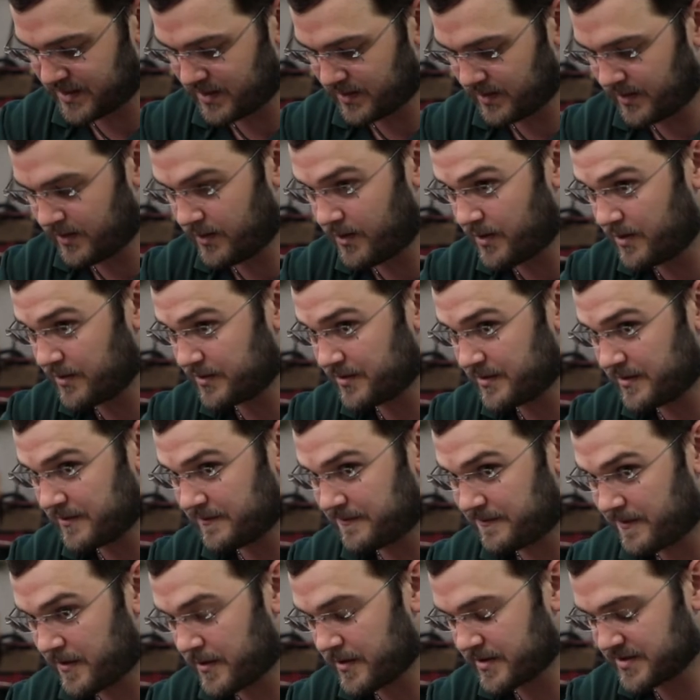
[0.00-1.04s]
along the
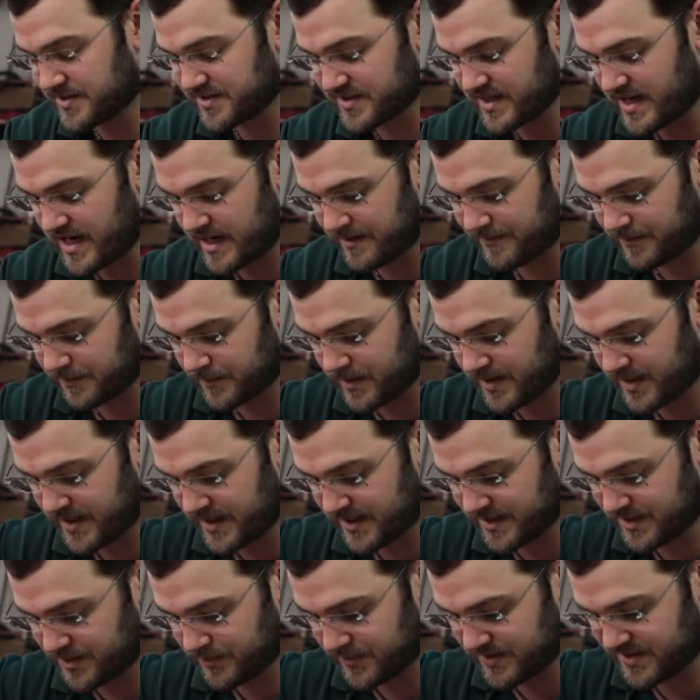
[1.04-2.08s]
far side of the
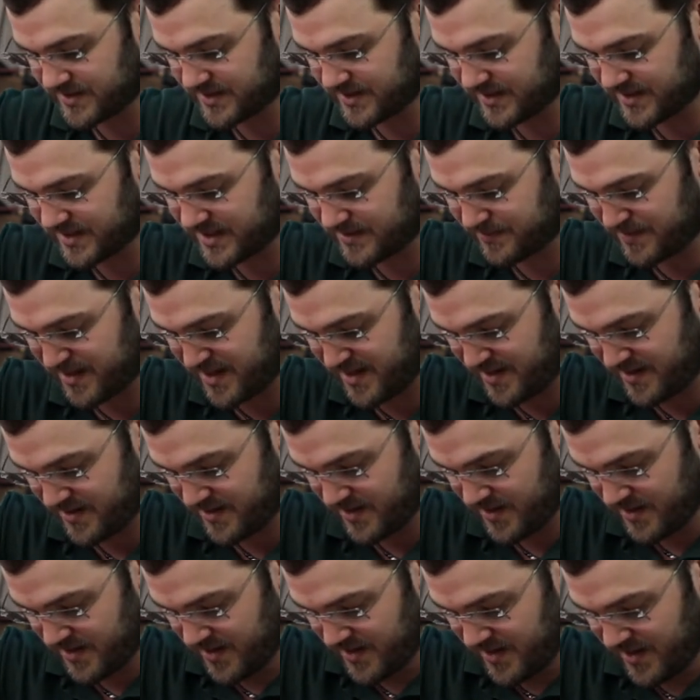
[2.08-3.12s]
rod to assist me
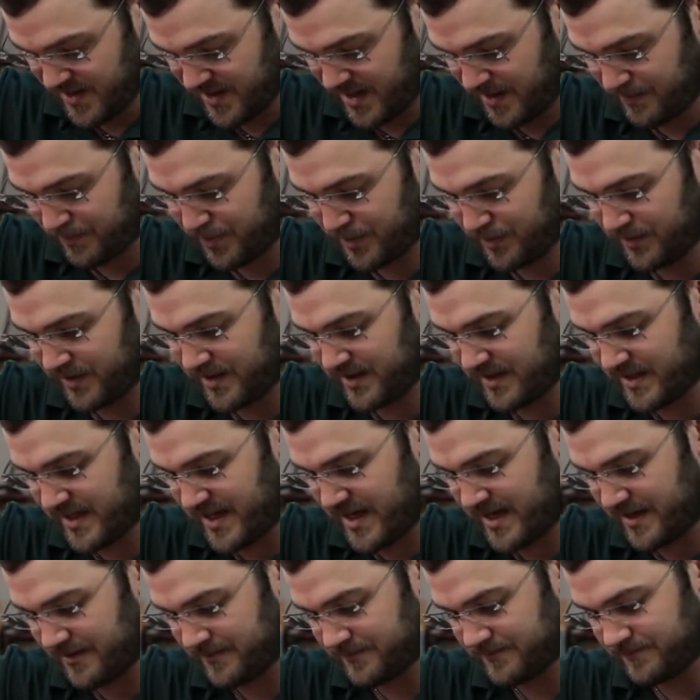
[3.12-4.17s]
in pulling
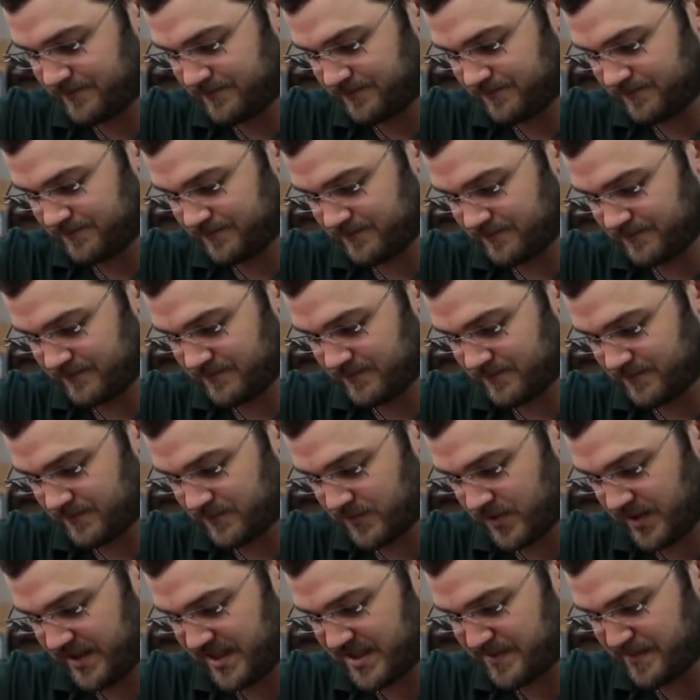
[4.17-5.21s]
that
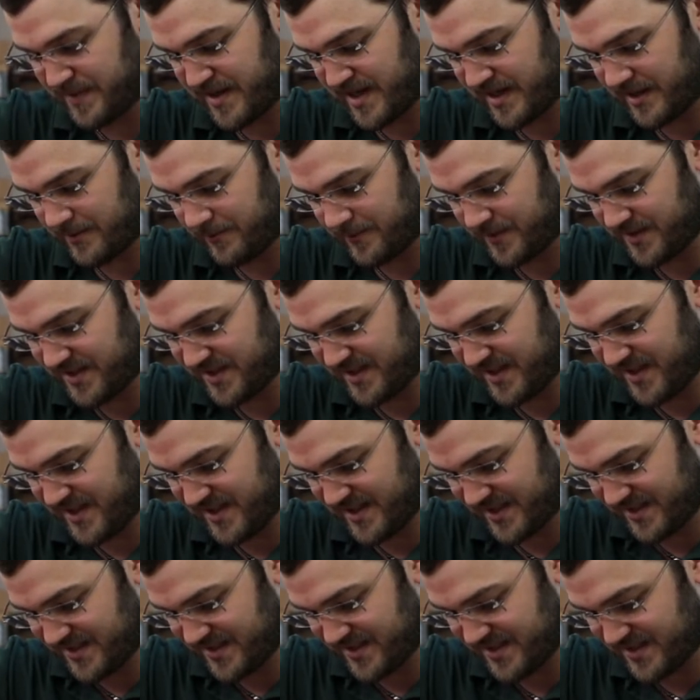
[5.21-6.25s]
release back. And once
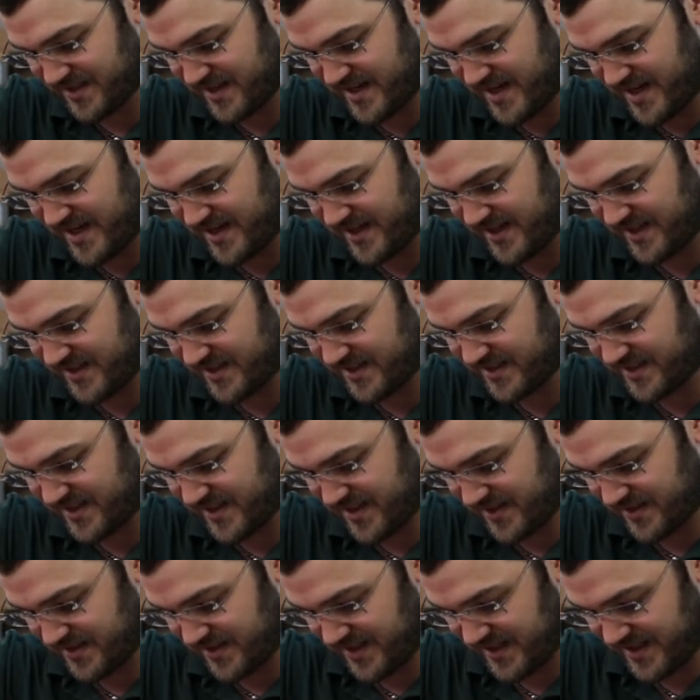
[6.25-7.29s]
again, this is not
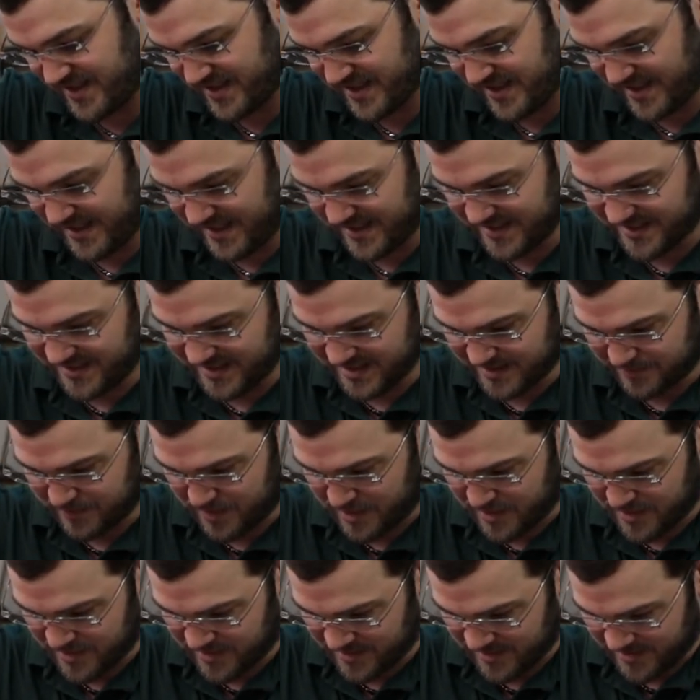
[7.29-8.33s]
necessarily the easiest
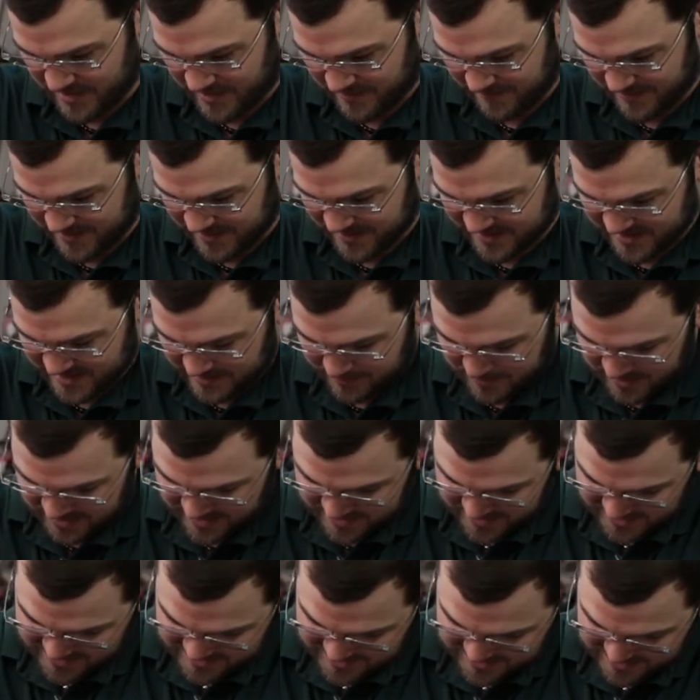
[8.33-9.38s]
part of the assembly
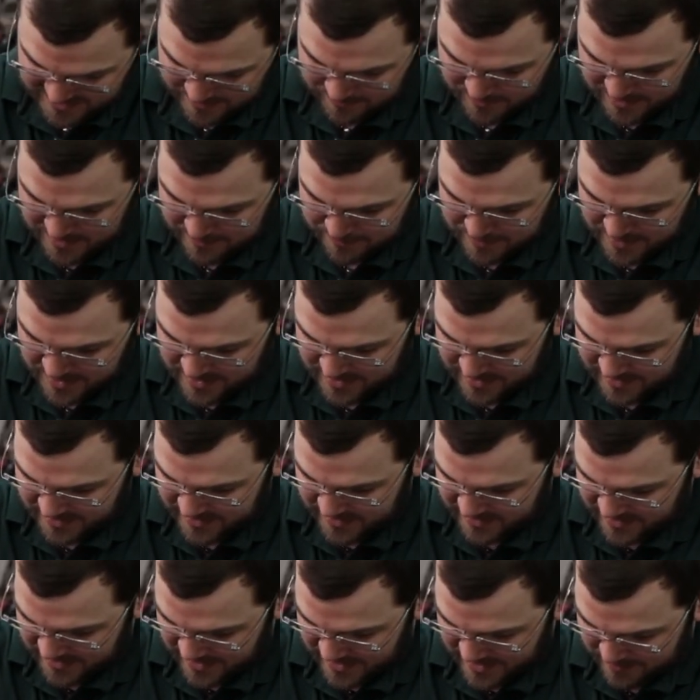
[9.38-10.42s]
and disassembly, but
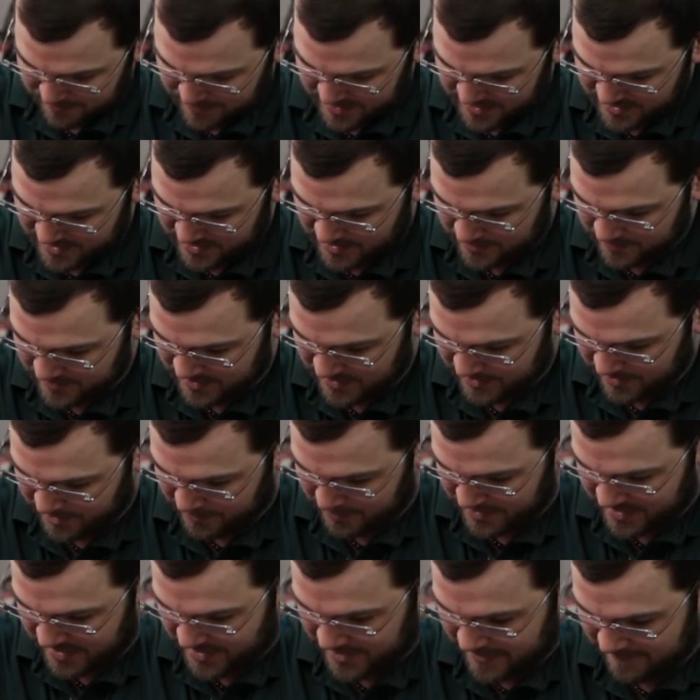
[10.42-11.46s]
it can be done with a
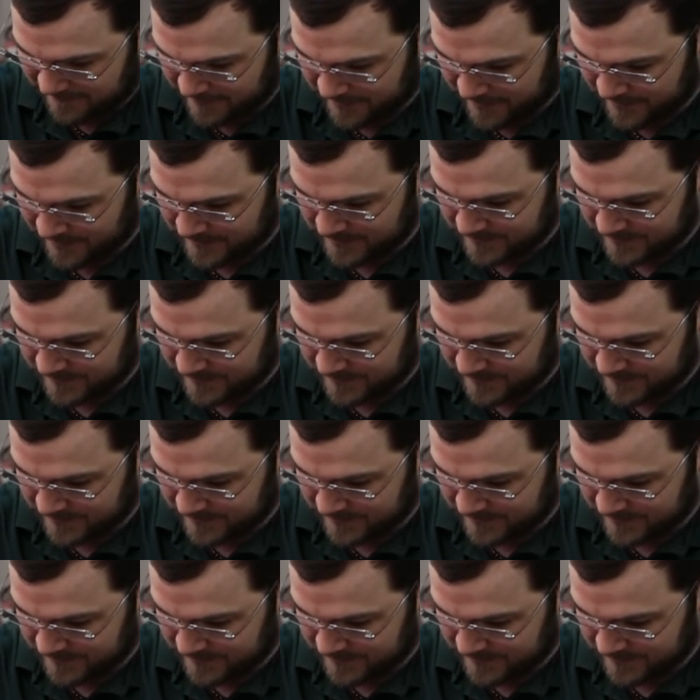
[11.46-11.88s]
little bit of effort.